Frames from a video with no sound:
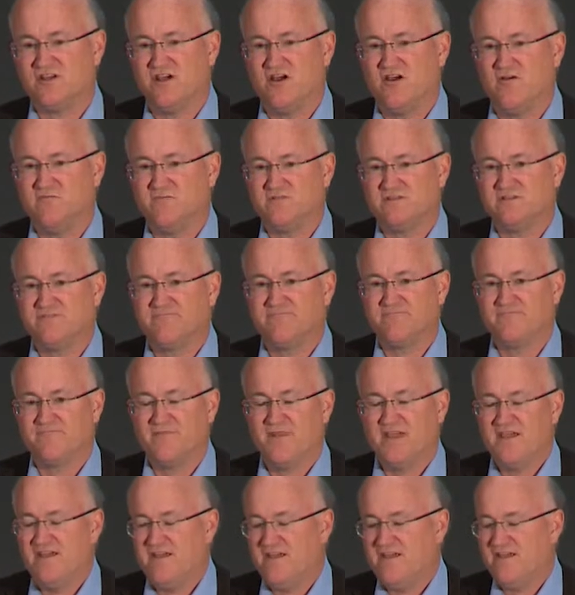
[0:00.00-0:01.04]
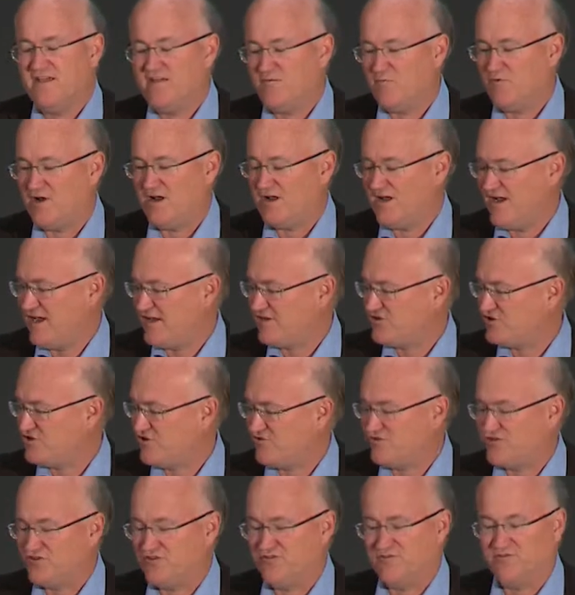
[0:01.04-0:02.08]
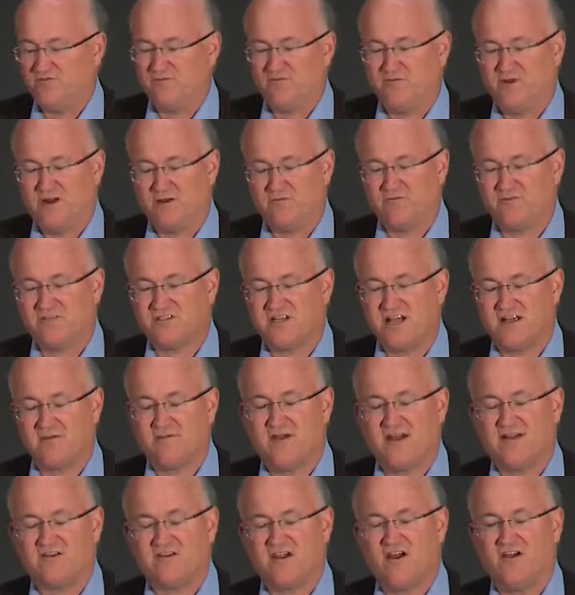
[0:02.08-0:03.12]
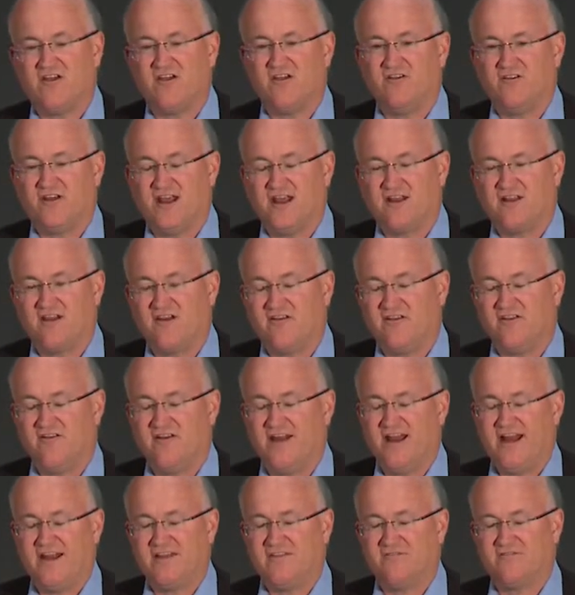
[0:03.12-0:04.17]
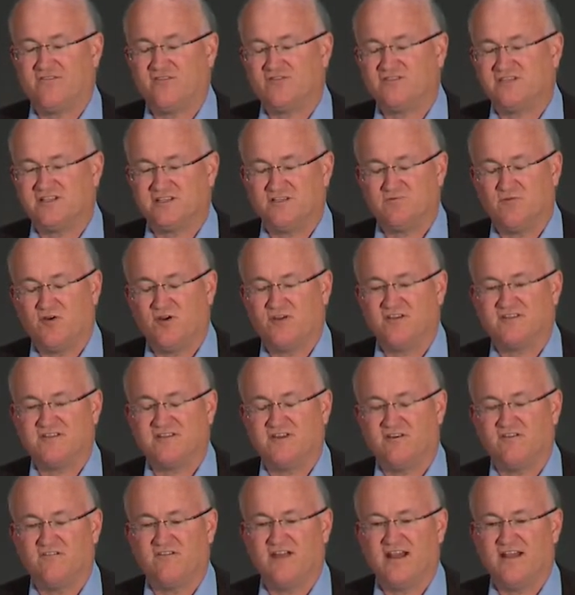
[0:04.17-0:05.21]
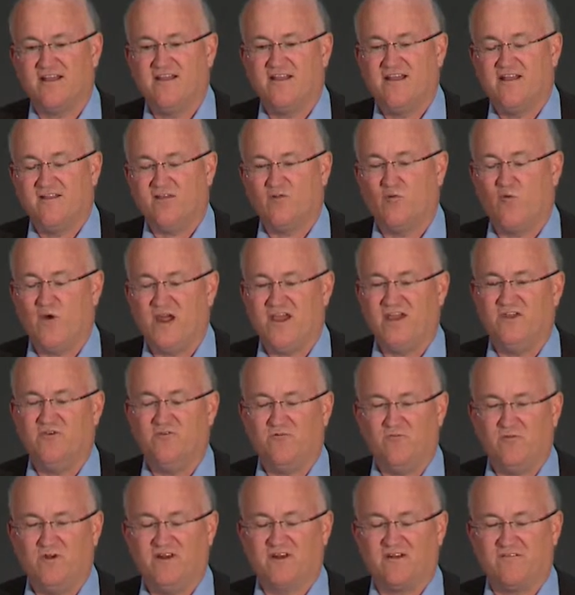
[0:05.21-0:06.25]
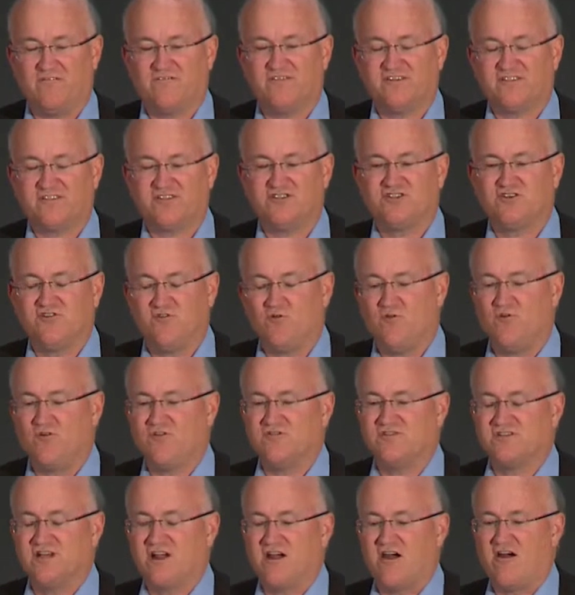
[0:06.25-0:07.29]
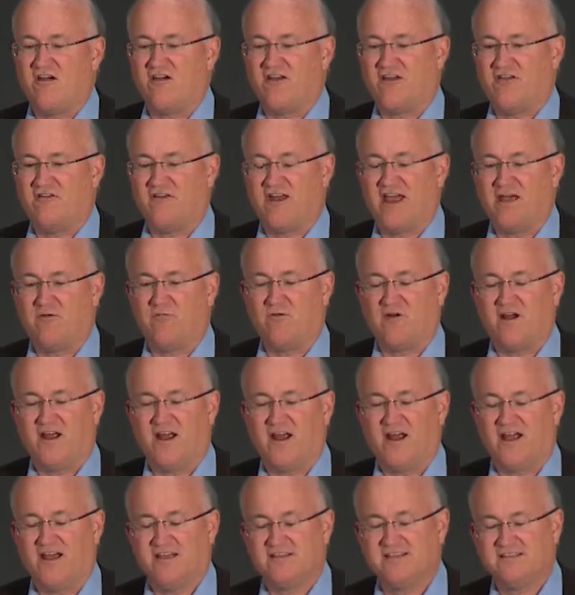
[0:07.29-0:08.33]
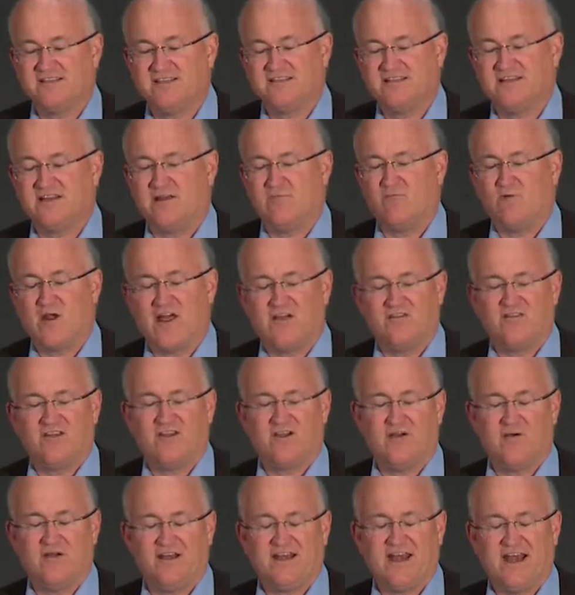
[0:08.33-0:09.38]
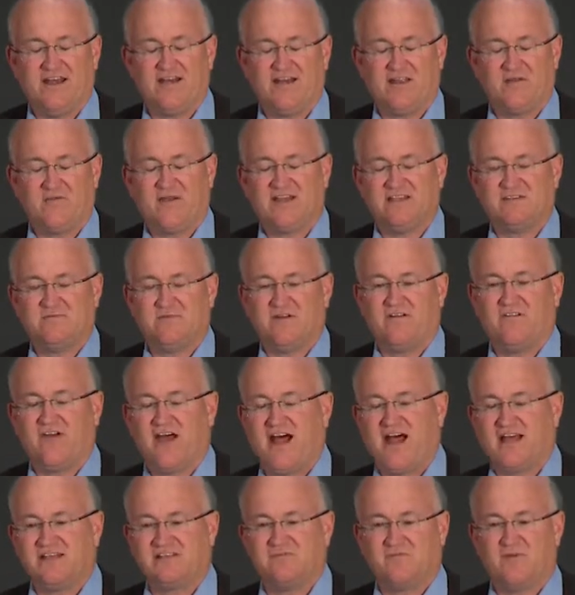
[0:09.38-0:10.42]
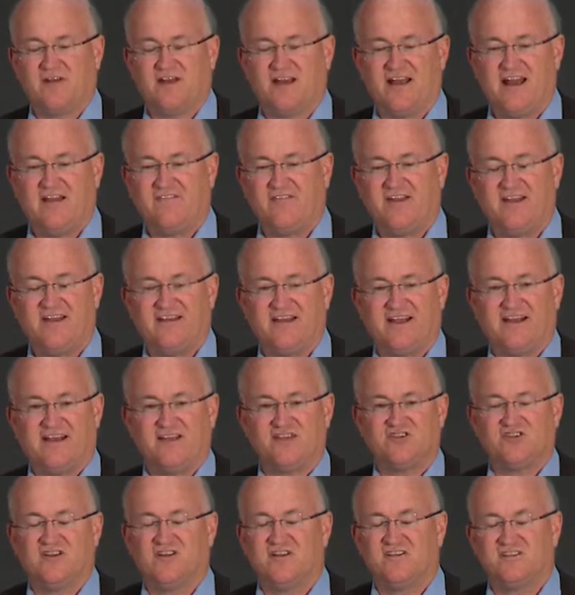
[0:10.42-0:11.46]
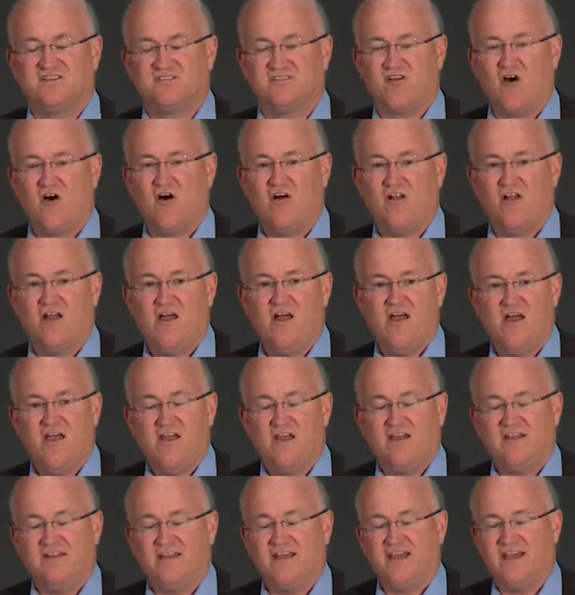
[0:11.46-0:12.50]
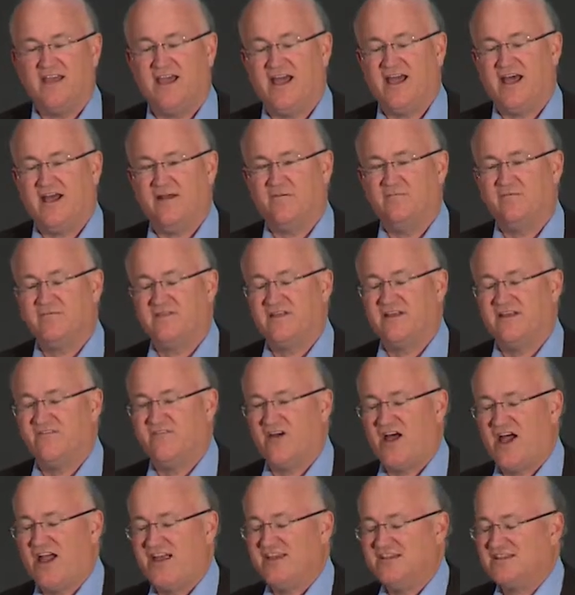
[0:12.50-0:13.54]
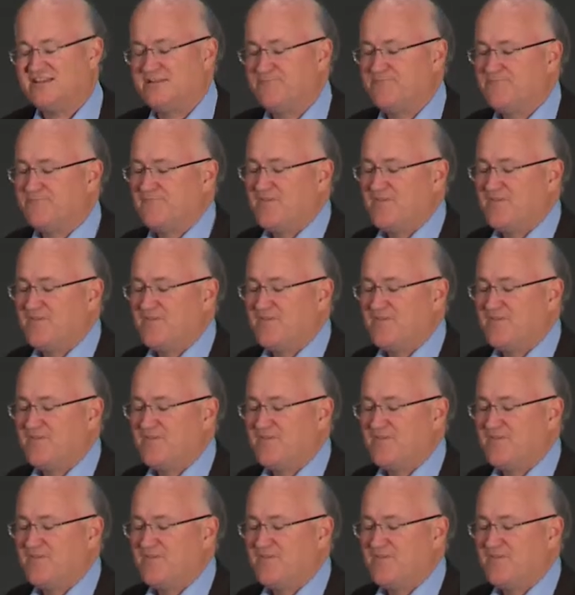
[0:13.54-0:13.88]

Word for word: homes. When I showed you, when I was talking about CardioNet, CardioNet had the first experience here. The way you, when a physician orders a CardioNet uh, system, rather than going down to the basement of a hospital and having a technician install the, uh, the device,